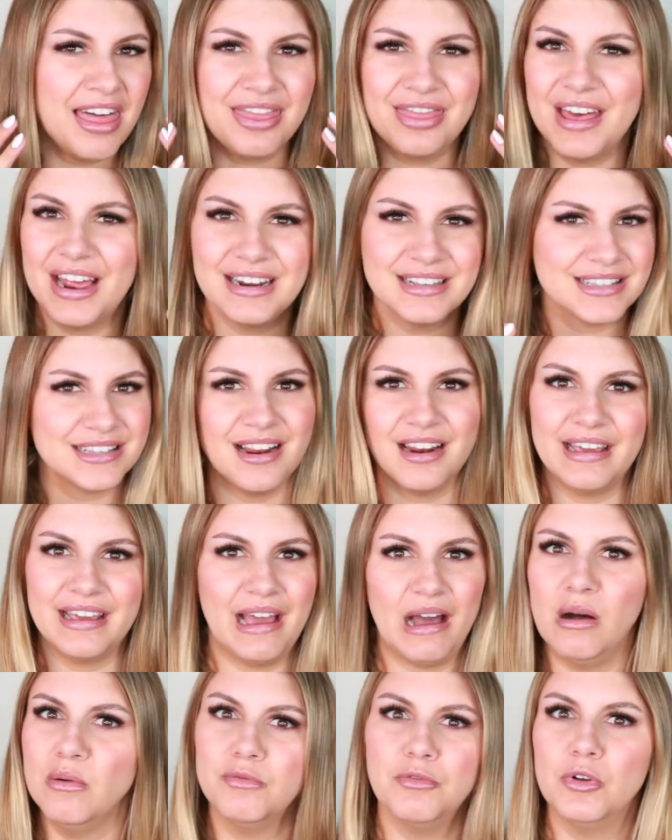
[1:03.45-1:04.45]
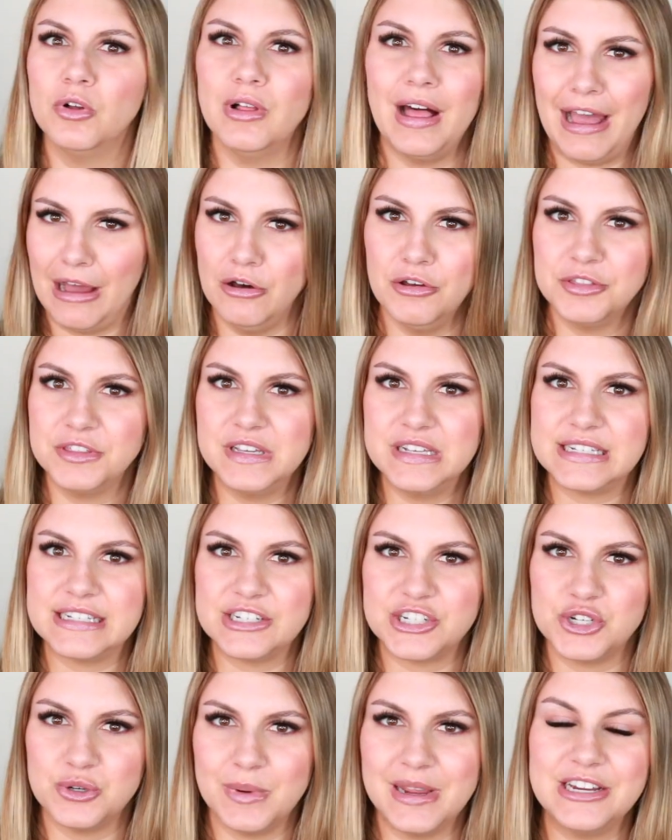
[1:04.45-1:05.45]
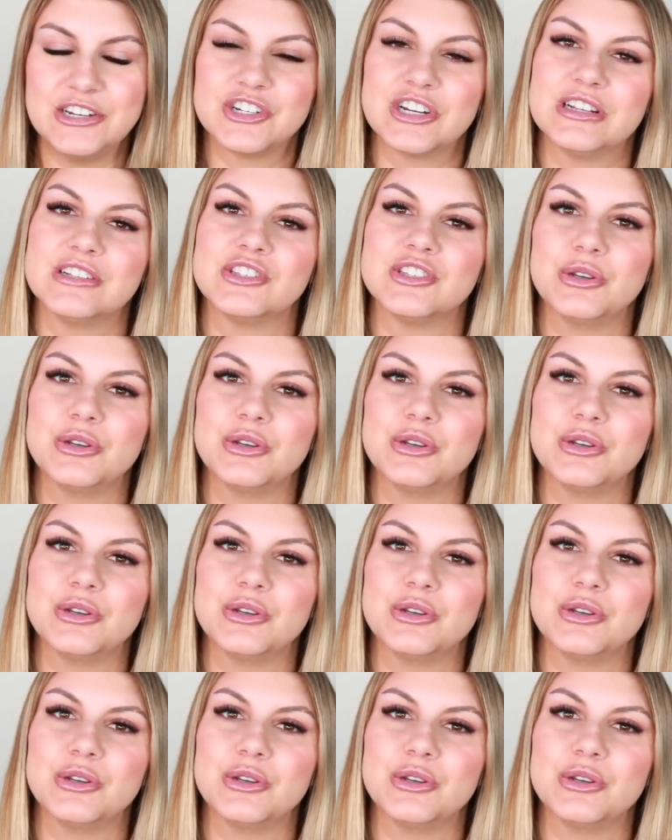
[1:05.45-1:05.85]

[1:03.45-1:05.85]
that is helpful, healthy situation.